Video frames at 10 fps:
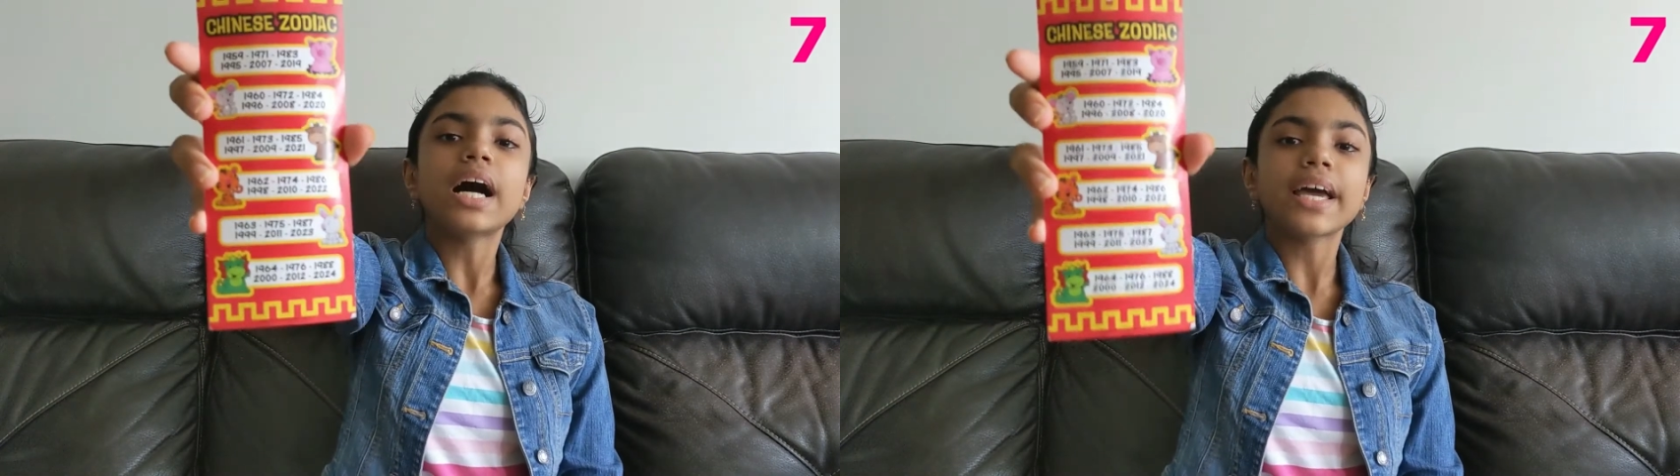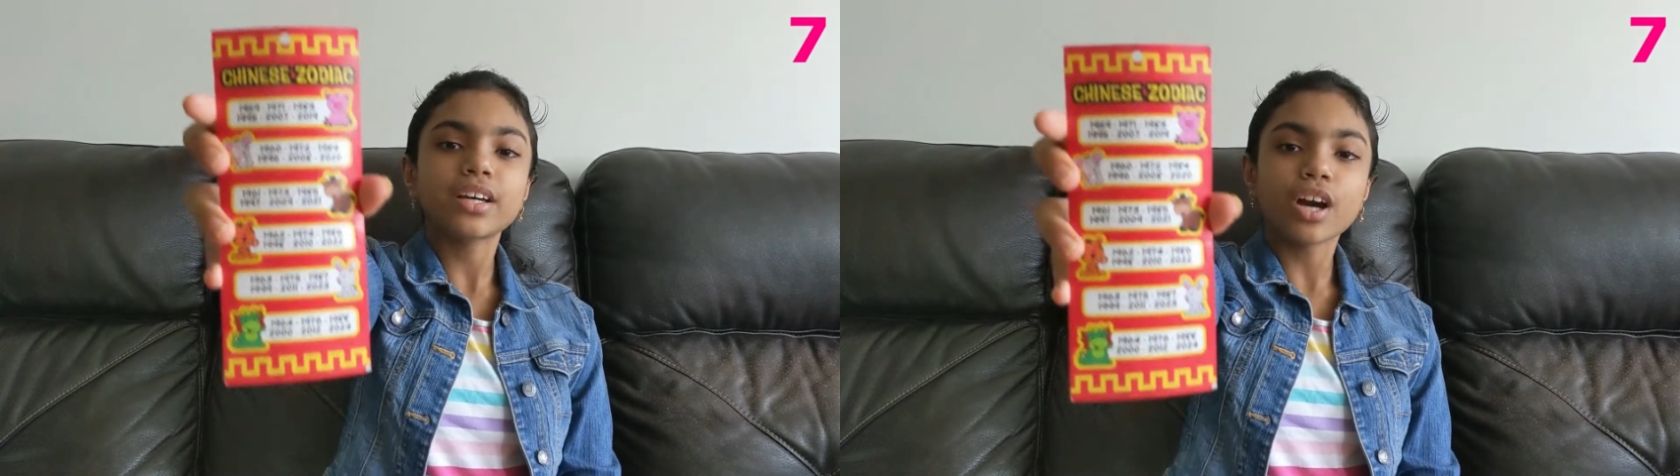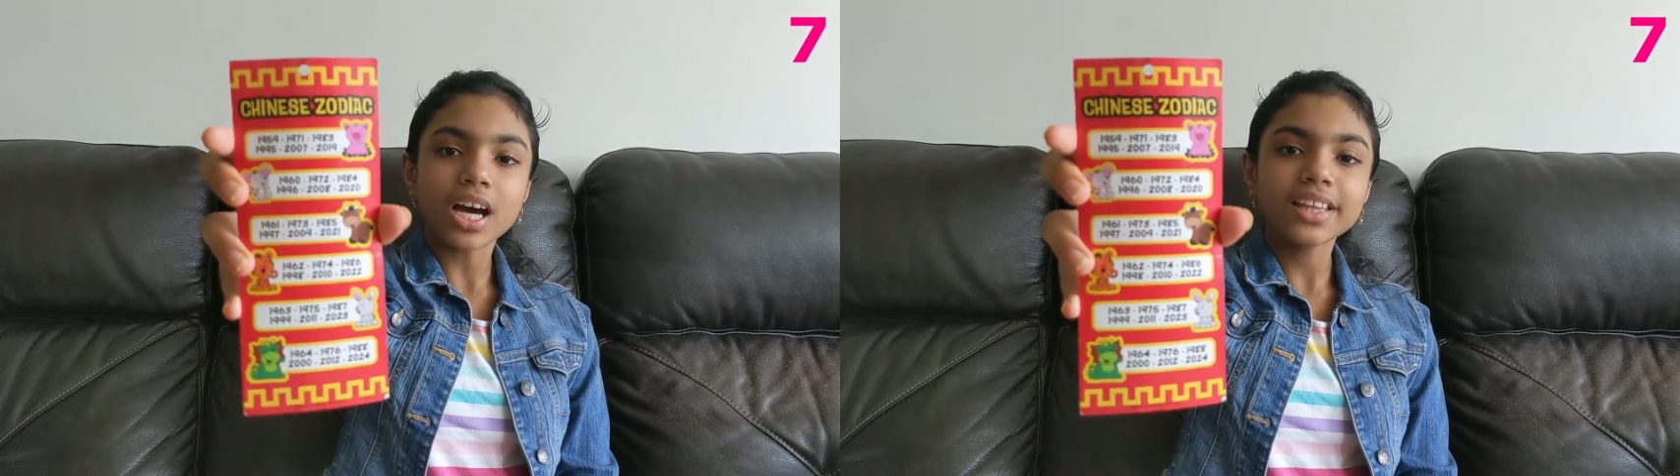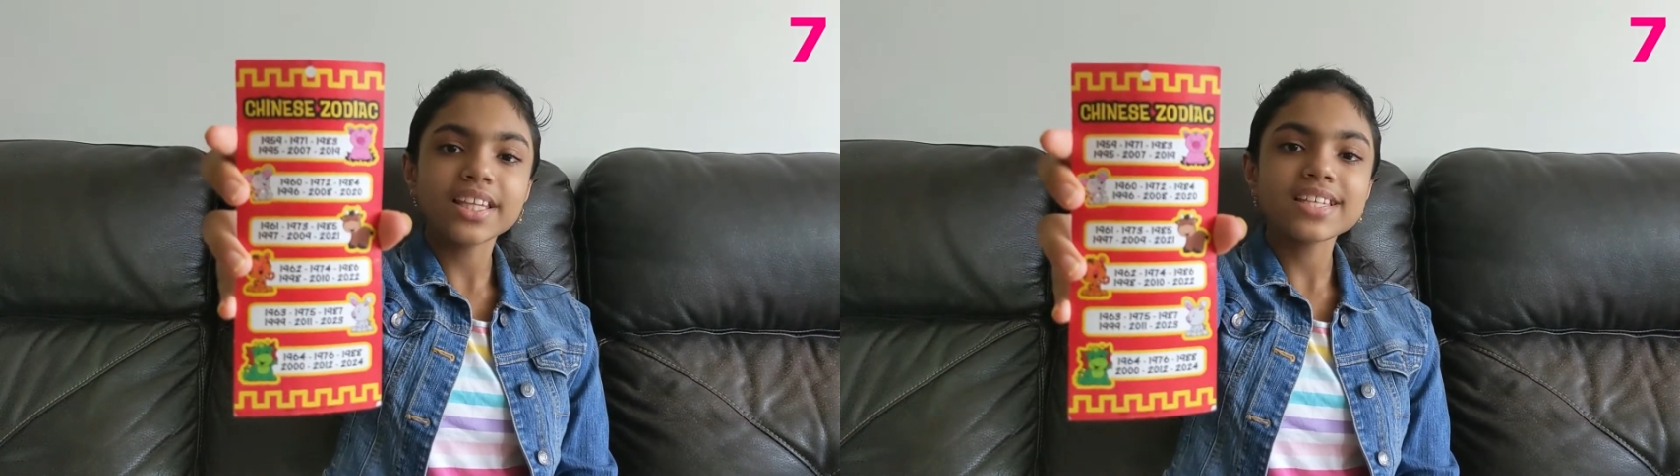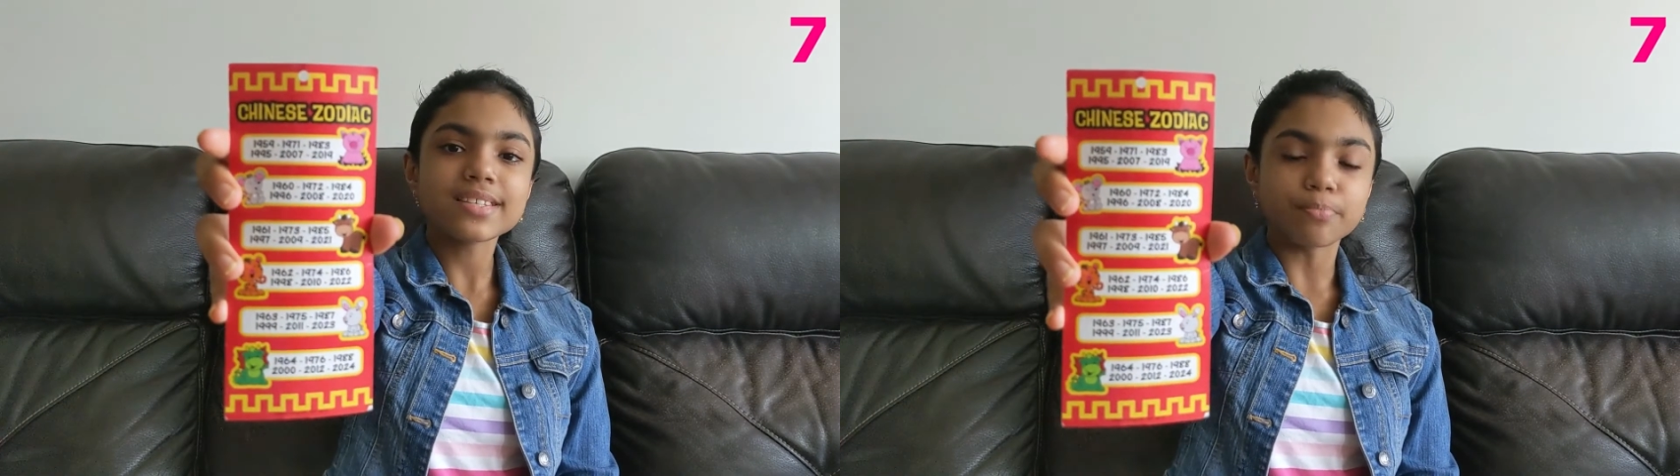I got
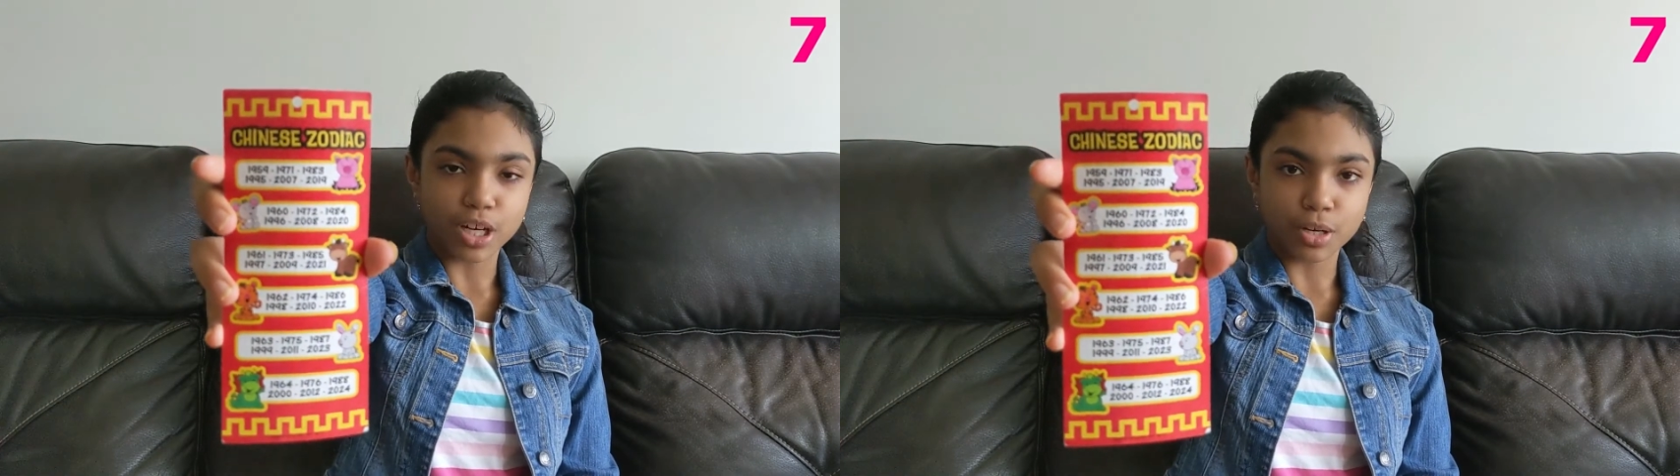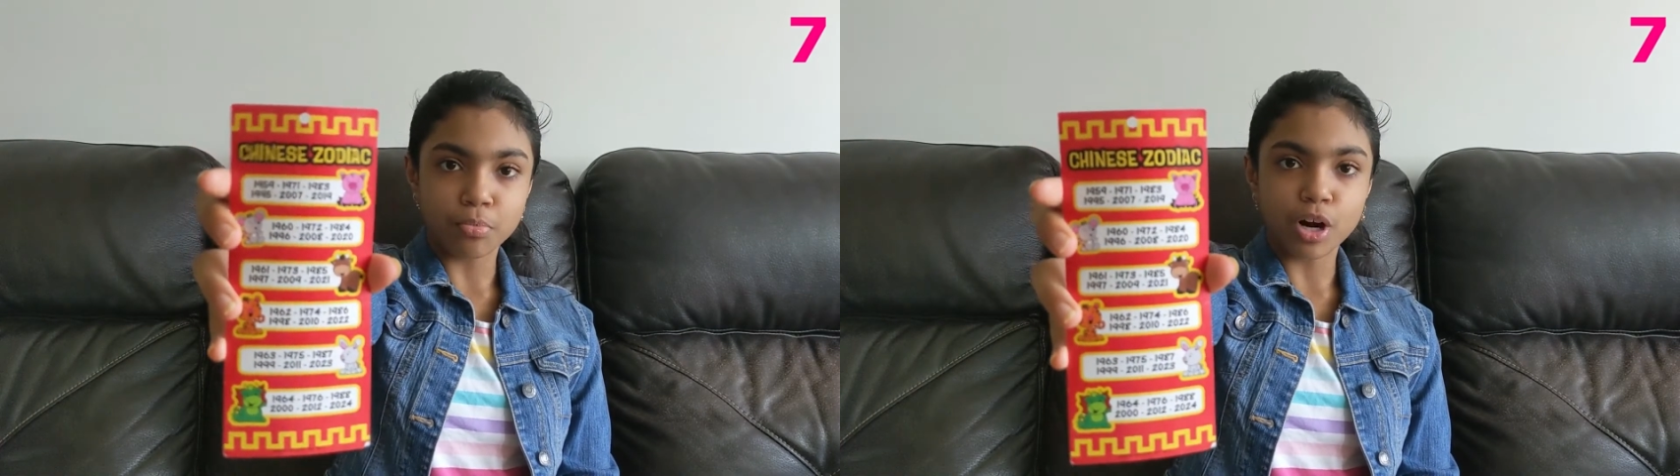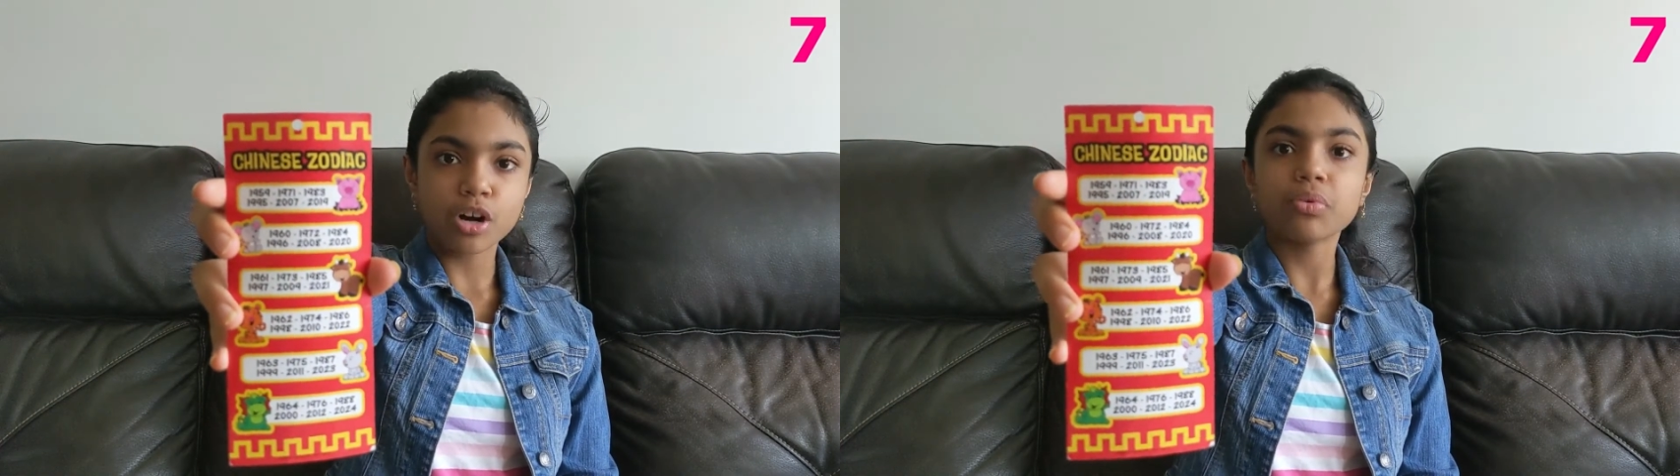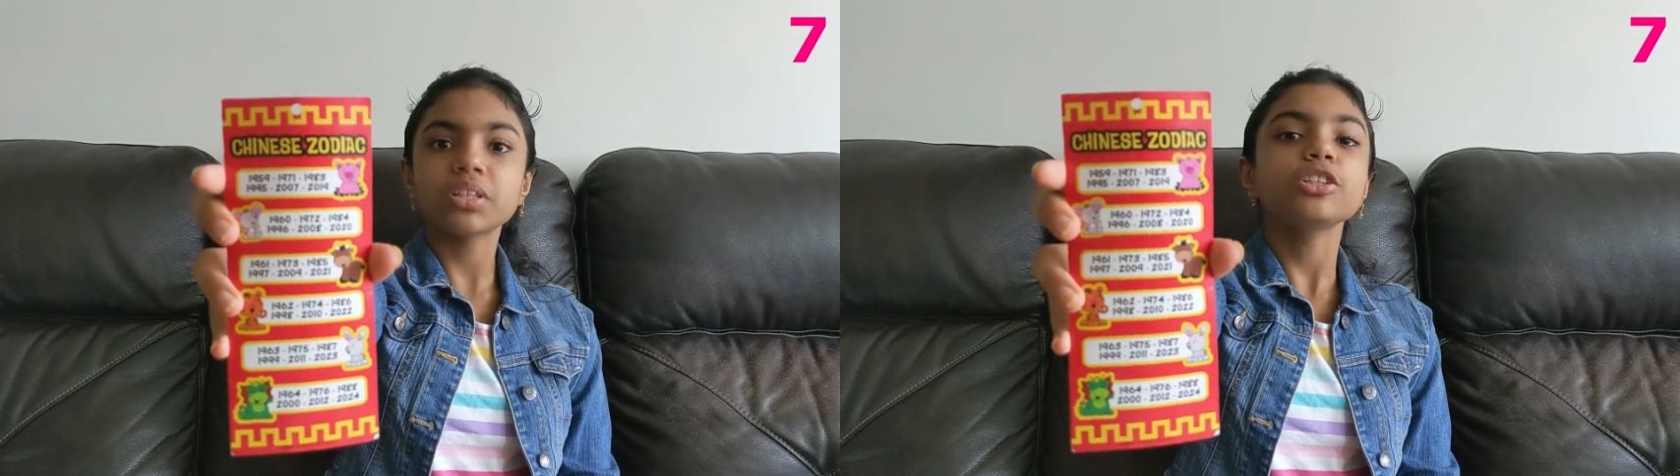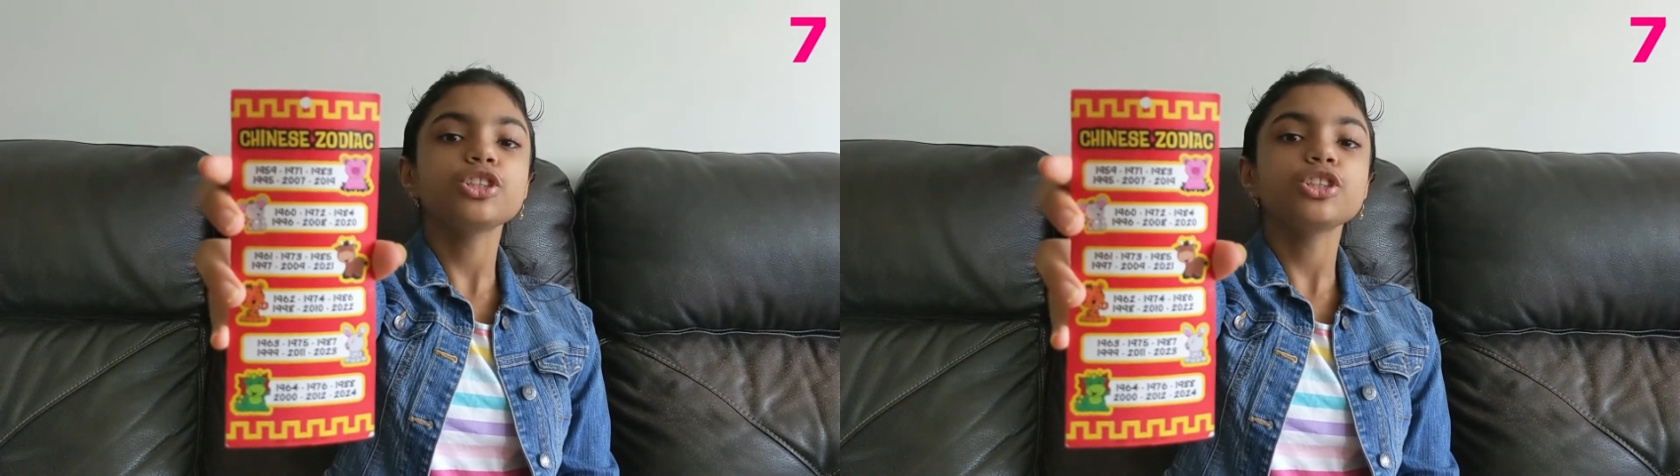this bookmark with the